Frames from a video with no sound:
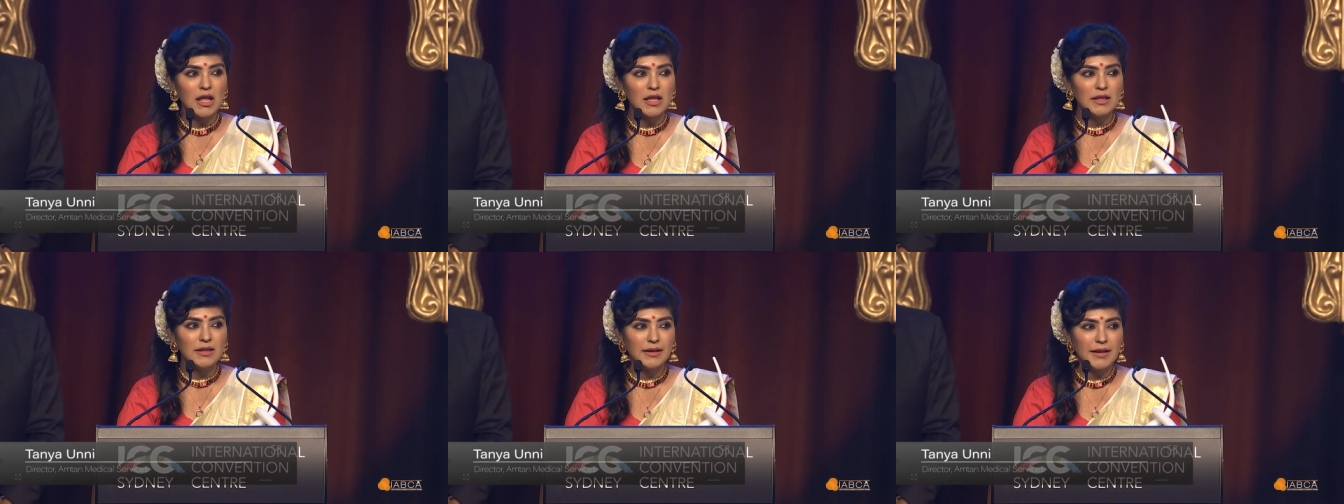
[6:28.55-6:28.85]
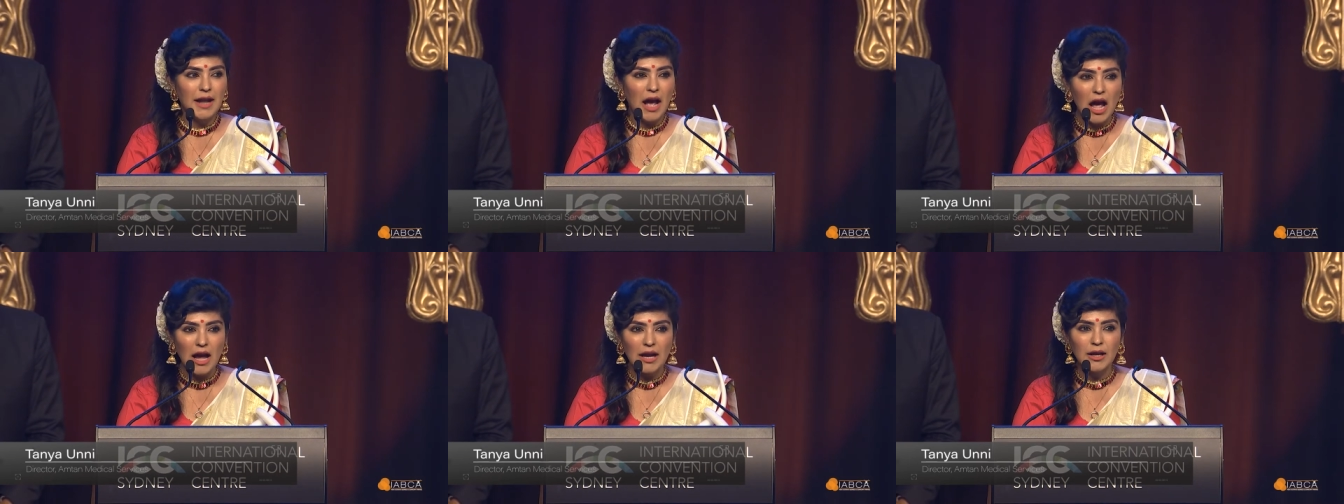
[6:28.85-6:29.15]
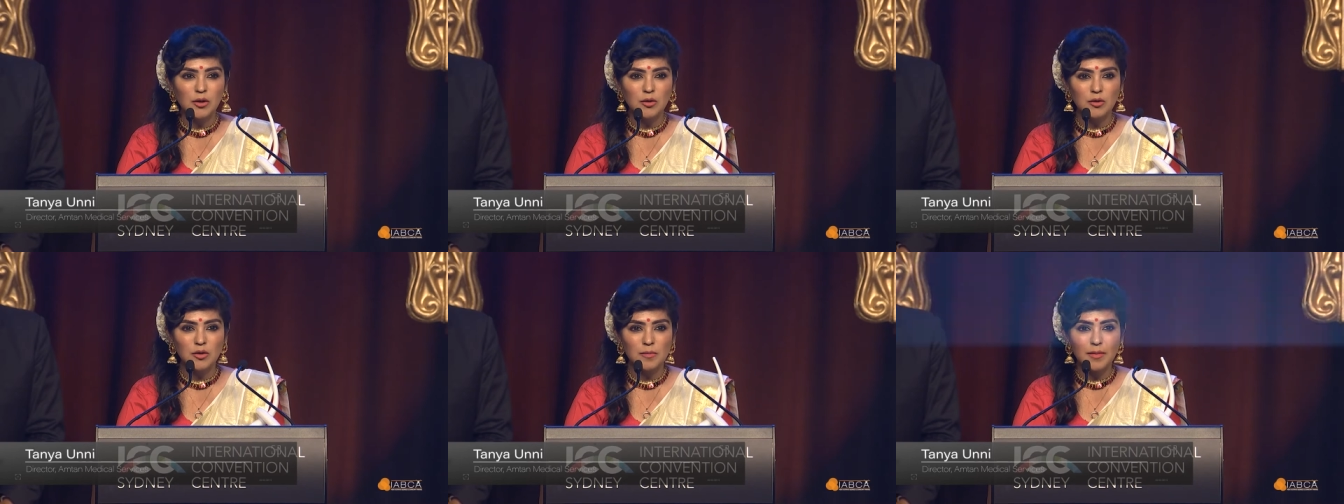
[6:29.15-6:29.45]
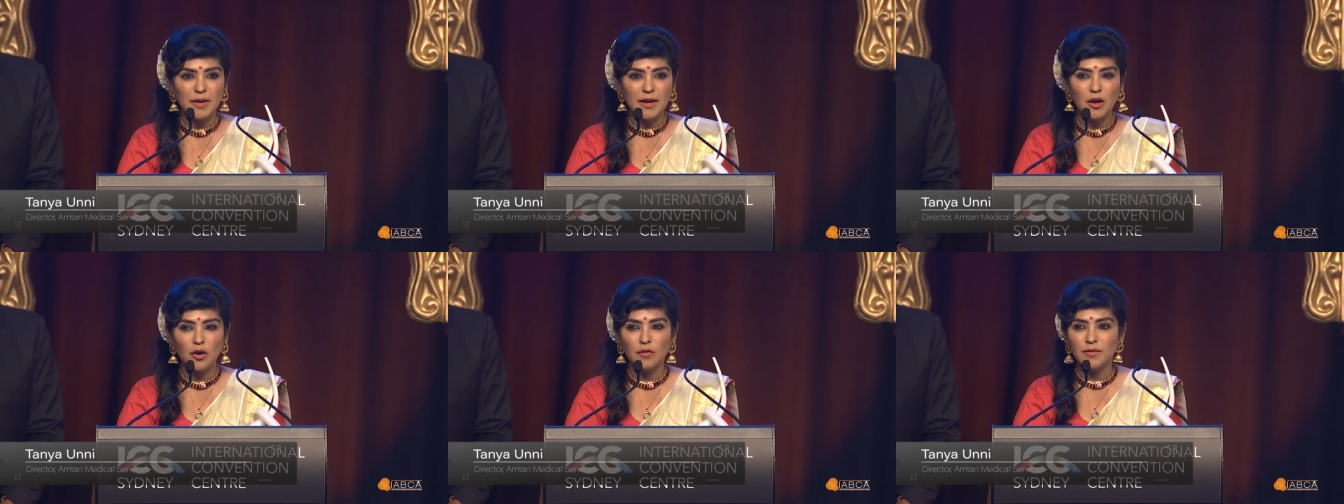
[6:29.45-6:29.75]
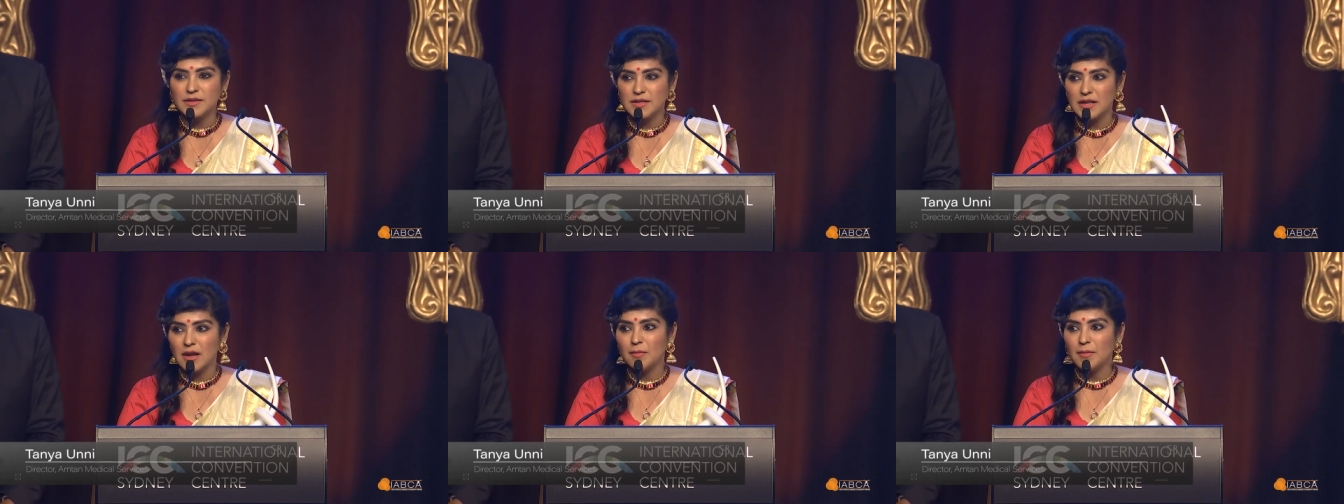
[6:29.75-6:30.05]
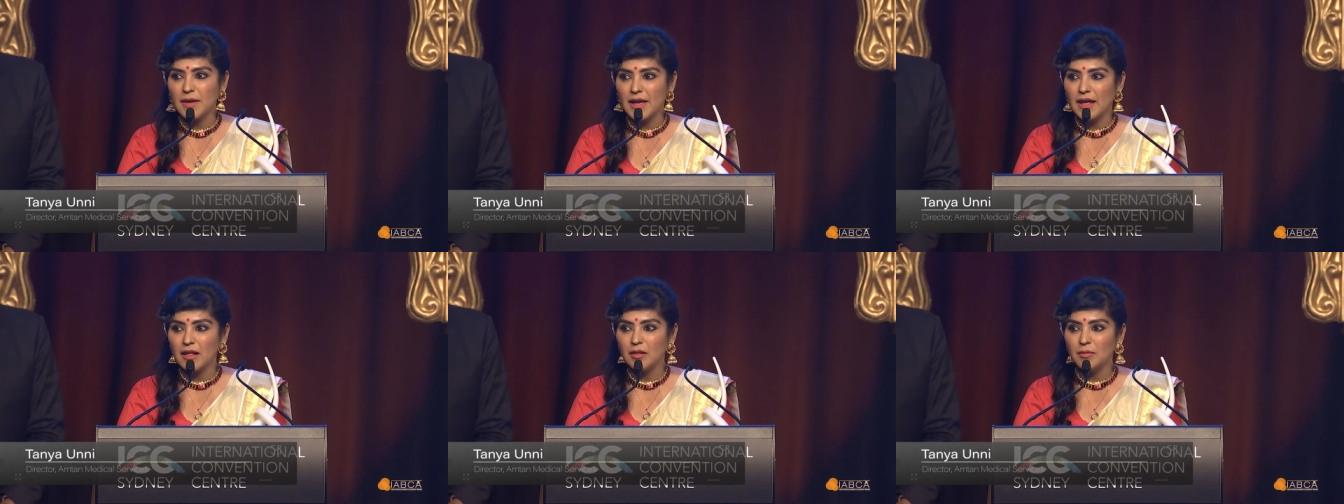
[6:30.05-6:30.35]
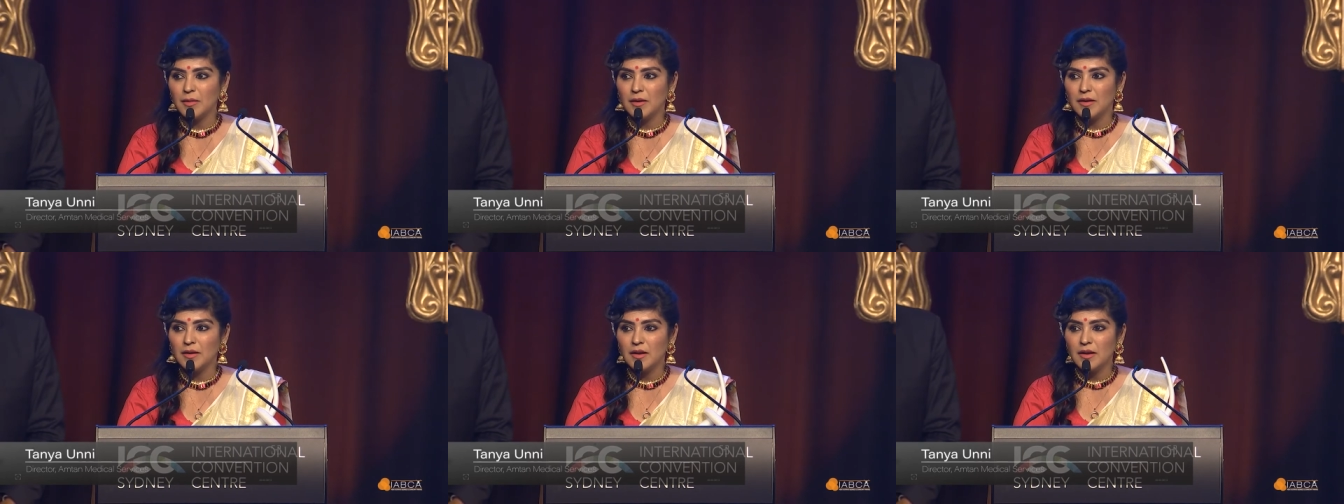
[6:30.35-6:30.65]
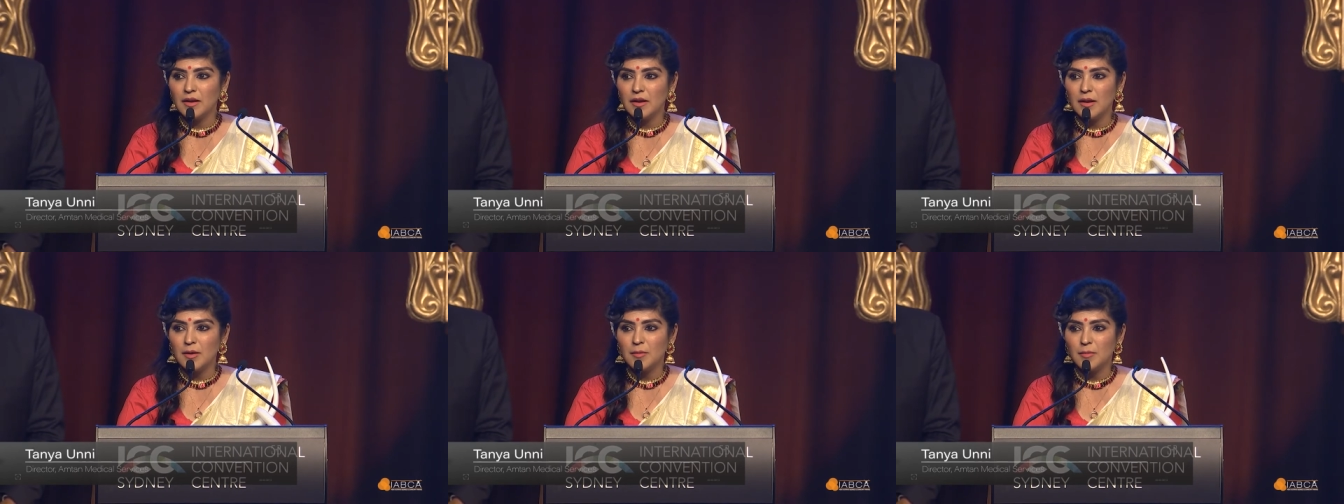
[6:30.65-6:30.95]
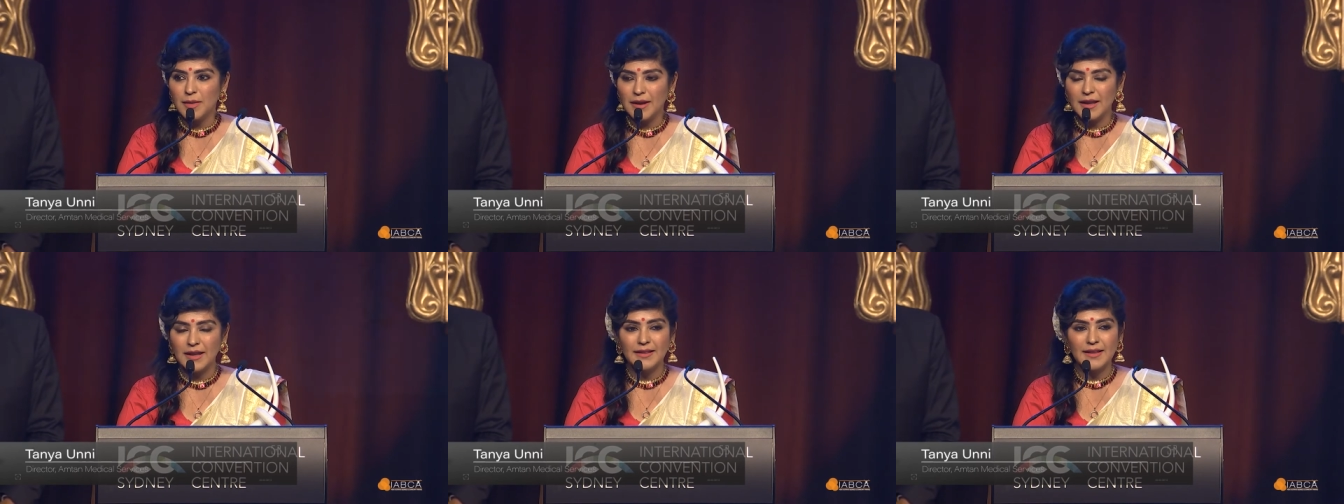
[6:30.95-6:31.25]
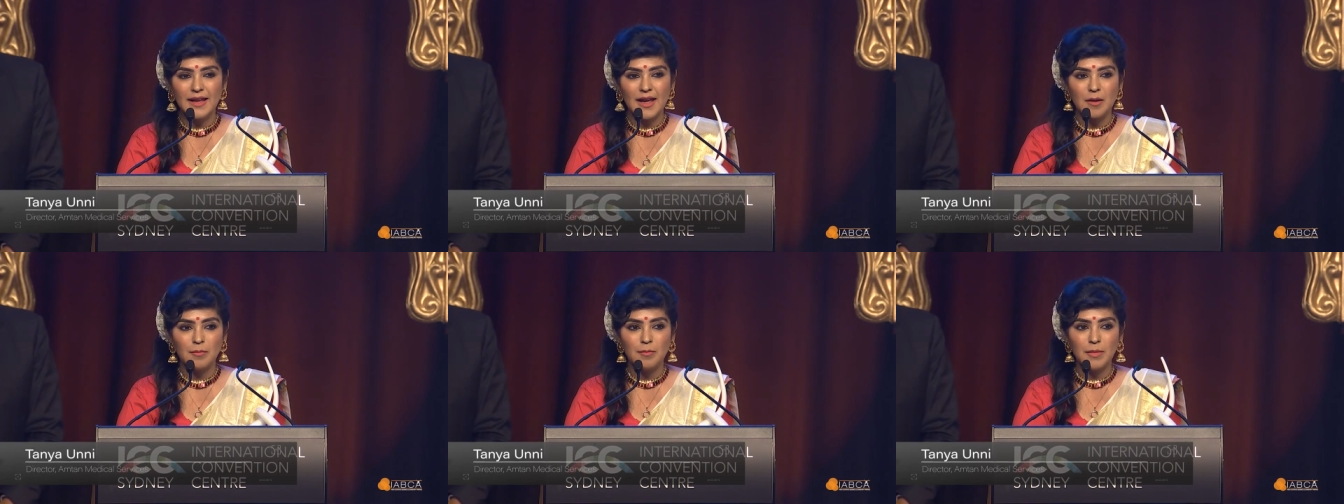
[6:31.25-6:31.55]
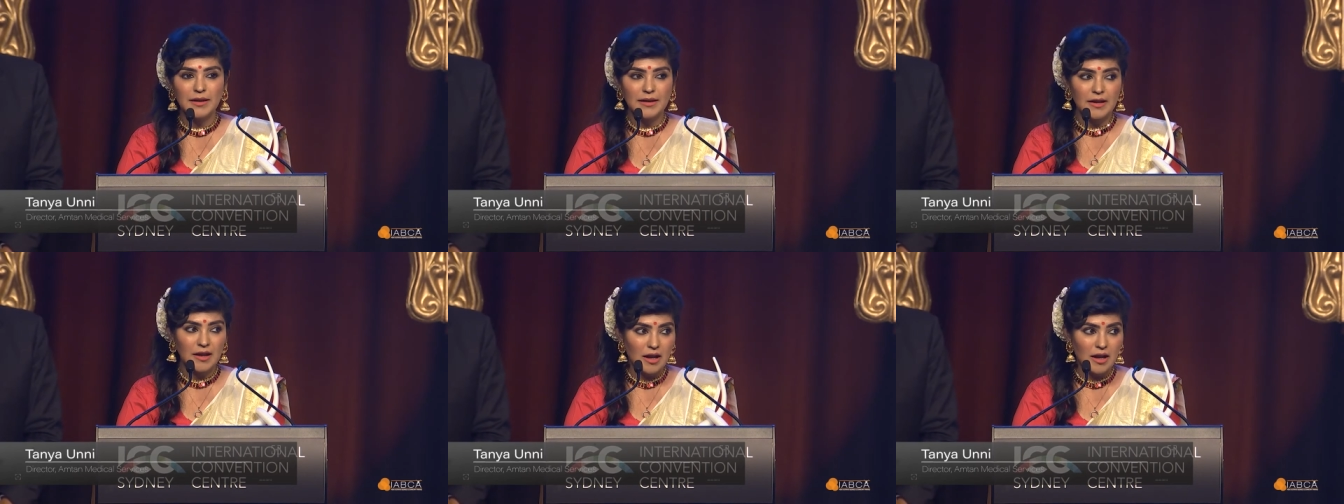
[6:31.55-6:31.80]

that I could be of some help being there, but